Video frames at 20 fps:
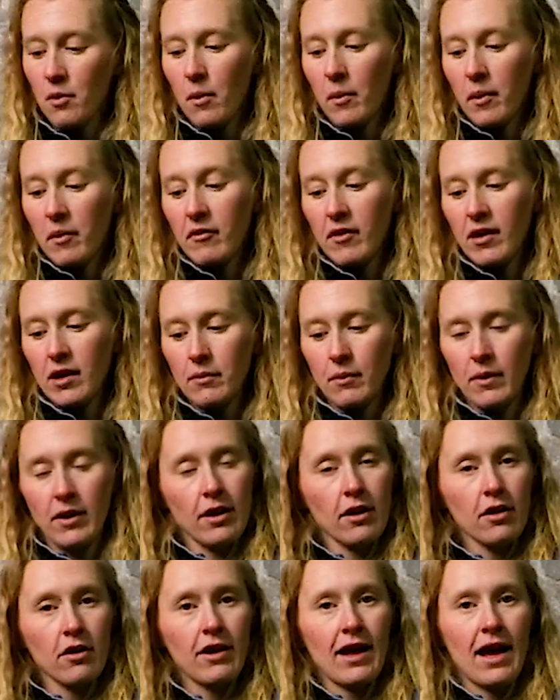what we really want to
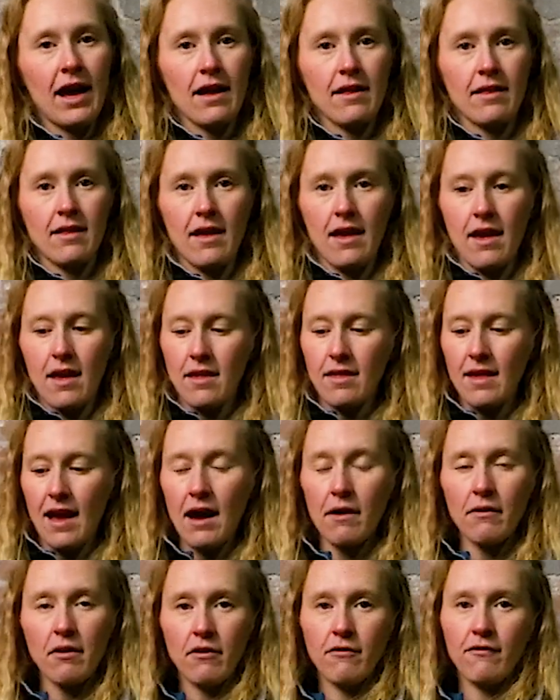look at is how
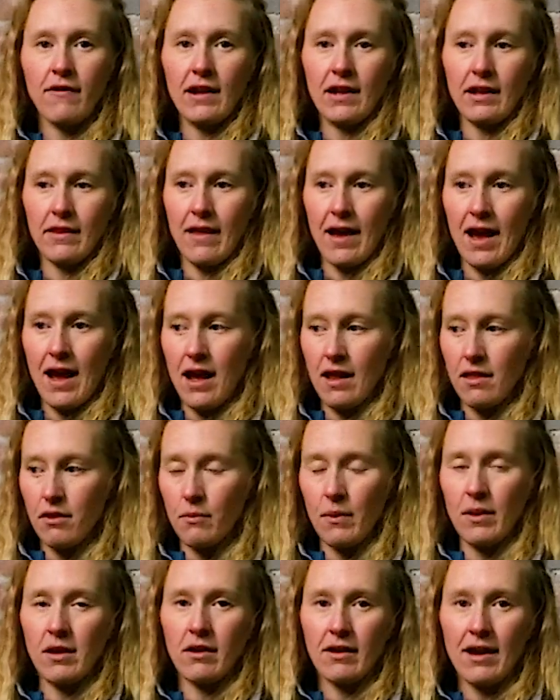they feel in the hand
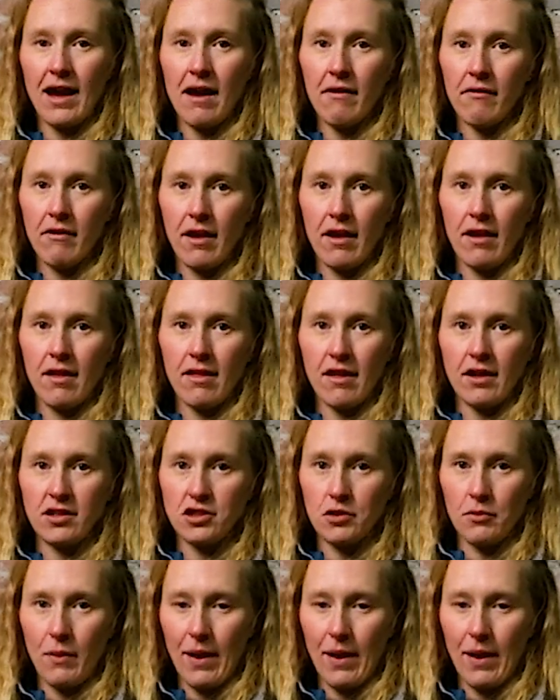when you're carrying such a